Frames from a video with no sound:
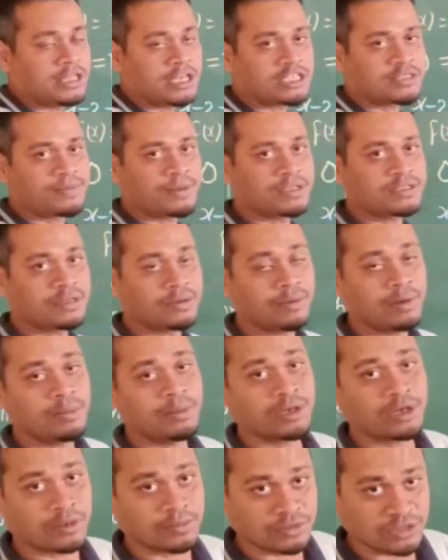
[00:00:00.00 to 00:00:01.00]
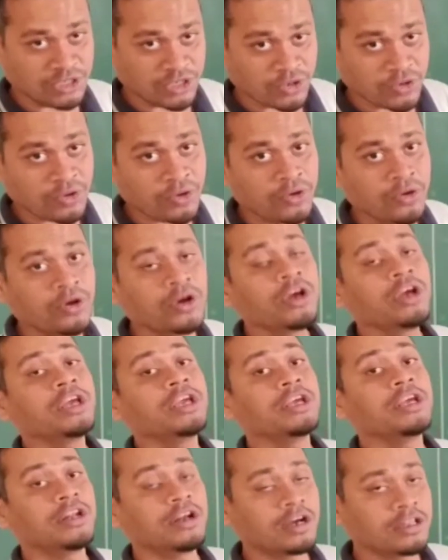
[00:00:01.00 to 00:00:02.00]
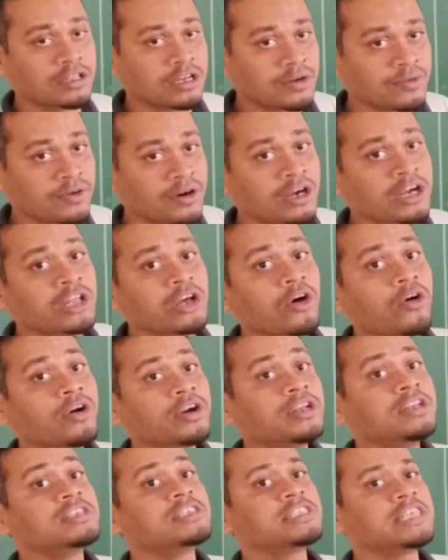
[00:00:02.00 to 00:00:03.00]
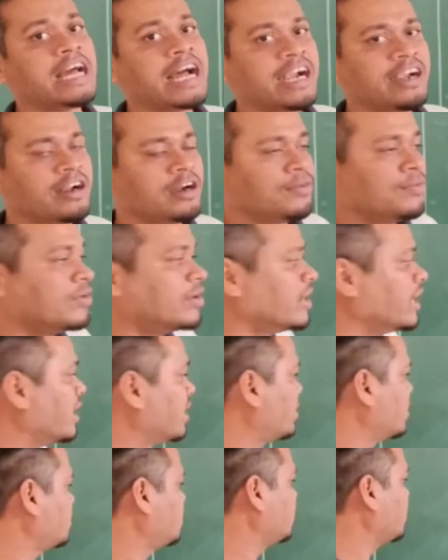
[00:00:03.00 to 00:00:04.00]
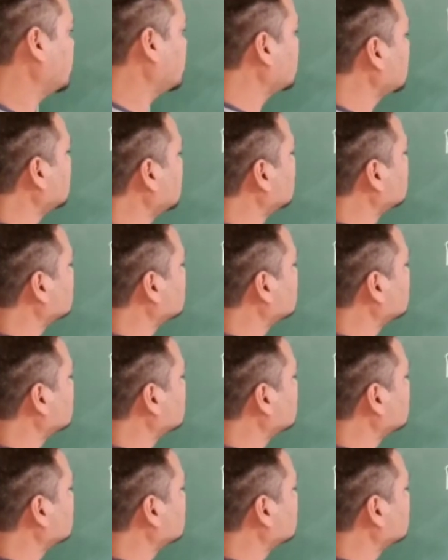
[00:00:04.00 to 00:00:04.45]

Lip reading: the expression will become 0. In other word or in standard word, I can say